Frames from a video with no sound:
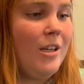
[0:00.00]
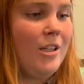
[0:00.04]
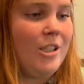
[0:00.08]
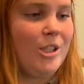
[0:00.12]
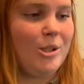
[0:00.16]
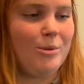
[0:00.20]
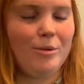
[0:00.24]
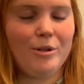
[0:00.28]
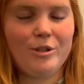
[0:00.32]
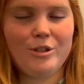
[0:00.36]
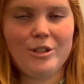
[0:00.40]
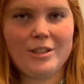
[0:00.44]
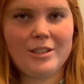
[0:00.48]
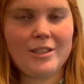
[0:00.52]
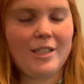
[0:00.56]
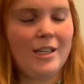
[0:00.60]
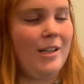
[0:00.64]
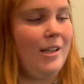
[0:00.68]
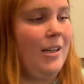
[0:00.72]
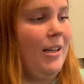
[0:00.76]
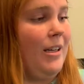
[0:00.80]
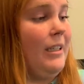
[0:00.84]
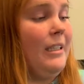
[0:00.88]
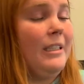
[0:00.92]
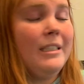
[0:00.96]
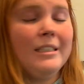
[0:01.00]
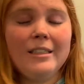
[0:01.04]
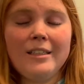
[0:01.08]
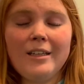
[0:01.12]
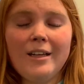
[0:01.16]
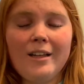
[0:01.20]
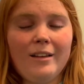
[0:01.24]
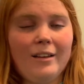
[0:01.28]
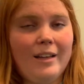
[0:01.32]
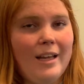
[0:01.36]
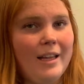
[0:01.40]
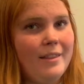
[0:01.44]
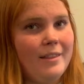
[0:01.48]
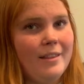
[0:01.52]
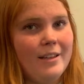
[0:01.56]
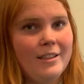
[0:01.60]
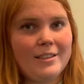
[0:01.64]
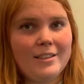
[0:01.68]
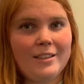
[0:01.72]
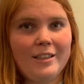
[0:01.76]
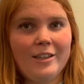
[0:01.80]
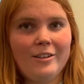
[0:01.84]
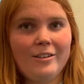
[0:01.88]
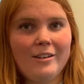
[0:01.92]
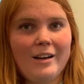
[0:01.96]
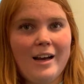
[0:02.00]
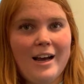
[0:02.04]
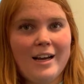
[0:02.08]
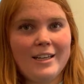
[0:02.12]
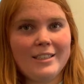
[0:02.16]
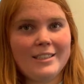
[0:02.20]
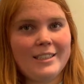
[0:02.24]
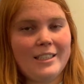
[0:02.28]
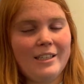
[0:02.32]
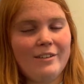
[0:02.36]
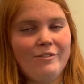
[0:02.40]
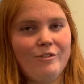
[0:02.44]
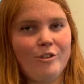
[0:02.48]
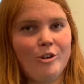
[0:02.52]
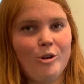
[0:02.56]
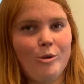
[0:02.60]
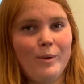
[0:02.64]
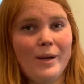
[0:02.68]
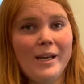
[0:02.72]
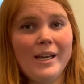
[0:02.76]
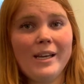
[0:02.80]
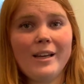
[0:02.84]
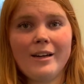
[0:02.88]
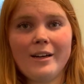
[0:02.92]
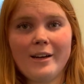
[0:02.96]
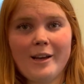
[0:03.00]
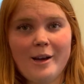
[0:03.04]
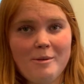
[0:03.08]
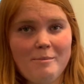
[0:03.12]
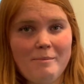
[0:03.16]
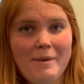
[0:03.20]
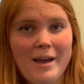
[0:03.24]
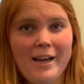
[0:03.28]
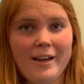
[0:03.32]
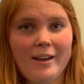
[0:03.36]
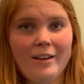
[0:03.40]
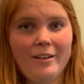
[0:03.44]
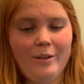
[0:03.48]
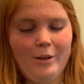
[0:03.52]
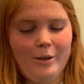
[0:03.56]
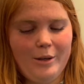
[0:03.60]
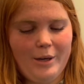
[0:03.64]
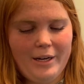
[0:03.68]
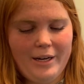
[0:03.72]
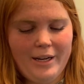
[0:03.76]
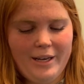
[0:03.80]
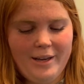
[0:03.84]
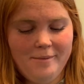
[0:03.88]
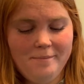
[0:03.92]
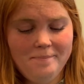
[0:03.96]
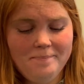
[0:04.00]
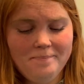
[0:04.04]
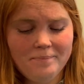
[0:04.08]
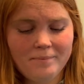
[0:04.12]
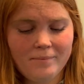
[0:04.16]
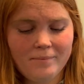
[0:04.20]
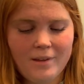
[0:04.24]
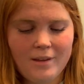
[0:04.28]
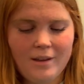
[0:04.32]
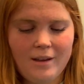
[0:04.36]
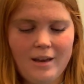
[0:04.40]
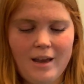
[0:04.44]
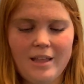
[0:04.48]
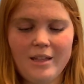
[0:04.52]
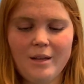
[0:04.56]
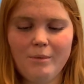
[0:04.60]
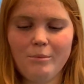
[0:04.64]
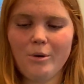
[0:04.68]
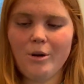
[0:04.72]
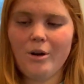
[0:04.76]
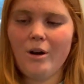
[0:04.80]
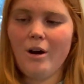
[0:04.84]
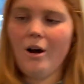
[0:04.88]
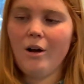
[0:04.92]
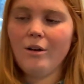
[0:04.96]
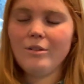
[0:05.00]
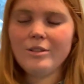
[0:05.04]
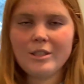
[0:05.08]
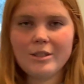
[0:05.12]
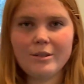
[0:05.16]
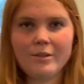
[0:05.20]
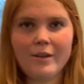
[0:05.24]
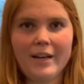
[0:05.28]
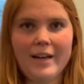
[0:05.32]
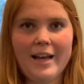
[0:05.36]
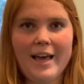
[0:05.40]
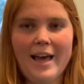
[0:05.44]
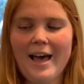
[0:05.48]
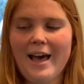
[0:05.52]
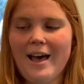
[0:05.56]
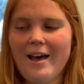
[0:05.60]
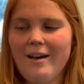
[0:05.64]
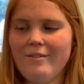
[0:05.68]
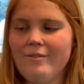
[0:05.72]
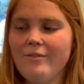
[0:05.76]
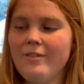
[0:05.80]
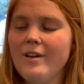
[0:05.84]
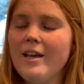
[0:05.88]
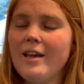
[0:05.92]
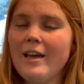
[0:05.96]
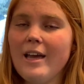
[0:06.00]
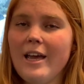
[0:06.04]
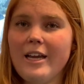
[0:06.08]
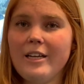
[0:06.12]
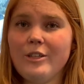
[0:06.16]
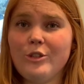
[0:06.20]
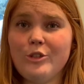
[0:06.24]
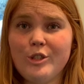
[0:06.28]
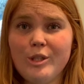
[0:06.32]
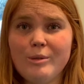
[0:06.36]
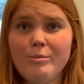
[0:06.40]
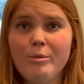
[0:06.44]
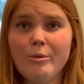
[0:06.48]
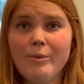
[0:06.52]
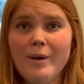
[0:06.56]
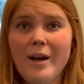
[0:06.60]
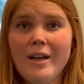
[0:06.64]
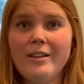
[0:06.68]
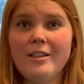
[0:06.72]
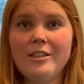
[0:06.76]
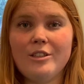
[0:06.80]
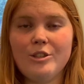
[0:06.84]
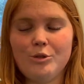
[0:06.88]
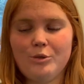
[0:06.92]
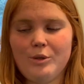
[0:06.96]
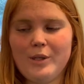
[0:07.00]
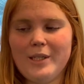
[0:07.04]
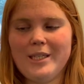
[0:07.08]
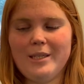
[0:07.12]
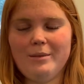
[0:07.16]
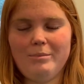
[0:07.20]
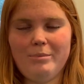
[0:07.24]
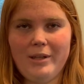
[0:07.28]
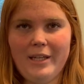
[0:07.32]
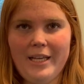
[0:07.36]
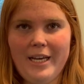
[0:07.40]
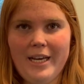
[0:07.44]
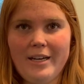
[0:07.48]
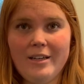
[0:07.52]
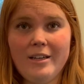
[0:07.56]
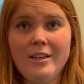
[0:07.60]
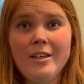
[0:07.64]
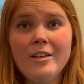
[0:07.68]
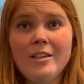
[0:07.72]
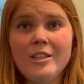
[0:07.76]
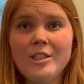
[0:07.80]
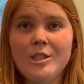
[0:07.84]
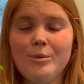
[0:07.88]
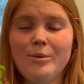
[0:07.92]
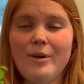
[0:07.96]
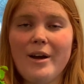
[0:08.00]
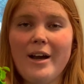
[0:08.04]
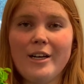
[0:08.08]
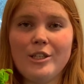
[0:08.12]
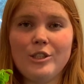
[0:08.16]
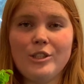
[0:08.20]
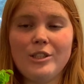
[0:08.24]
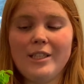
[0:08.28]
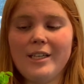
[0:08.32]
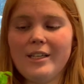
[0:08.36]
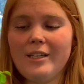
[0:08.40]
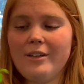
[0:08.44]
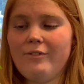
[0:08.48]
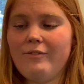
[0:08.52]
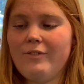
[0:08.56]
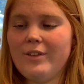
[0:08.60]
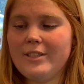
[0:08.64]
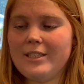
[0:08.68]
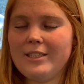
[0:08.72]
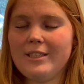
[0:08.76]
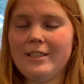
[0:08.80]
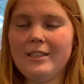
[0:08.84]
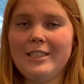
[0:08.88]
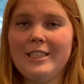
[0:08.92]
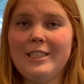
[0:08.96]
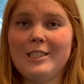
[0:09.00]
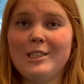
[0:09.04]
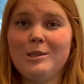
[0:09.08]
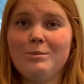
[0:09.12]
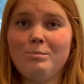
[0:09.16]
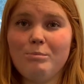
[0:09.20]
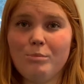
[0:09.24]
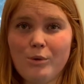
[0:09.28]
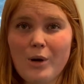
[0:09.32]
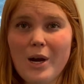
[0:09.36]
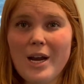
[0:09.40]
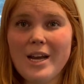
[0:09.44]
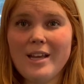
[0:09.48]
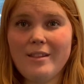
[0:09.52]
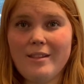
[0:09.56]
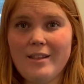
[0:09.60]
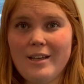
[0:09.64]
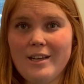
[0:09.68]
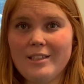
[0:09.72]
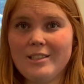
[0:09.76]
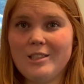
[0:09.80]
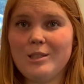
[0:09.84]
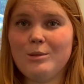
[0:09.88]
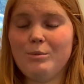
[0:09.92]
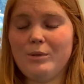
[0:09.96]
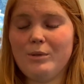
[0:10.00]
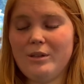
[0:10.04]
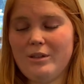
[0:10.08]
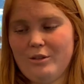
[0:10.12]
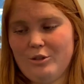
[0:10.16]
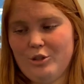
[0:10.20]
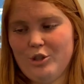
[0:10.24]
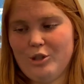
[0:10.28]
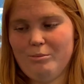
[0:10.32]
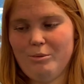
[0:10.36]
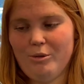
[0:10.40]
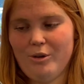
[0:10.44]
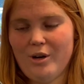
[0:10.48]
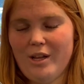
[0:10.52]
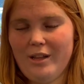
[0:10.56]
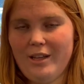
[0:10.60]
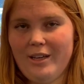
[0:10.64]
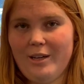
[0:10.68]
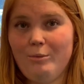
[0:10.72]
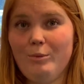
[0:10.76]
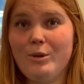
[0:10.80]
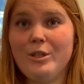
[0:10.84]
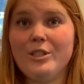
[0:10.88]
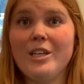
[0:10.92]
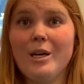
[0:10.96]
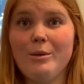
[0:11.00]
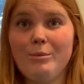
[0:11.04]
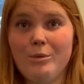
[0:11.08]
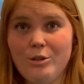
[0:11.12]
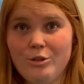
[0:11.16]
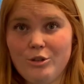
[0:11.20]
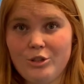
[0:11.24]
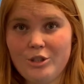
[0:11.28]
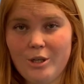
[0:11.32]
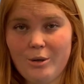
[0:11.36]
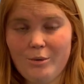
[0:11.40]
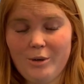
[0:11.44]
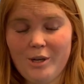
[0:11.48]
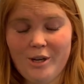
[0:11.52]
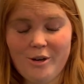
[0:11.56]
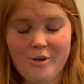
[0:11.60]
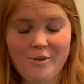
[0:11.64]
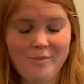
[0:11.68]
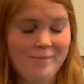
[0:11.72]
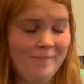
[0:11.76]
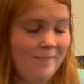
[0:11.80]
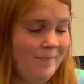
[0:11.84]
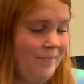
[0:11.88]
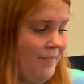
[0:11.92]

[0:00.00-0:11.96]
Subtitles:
So we're just going to let this little guy sit for a week and come back and look at him. And then we're also gonna have a gibberellin treated plant. So we're actually gonna physically spray this with gibberellin, which I will show you.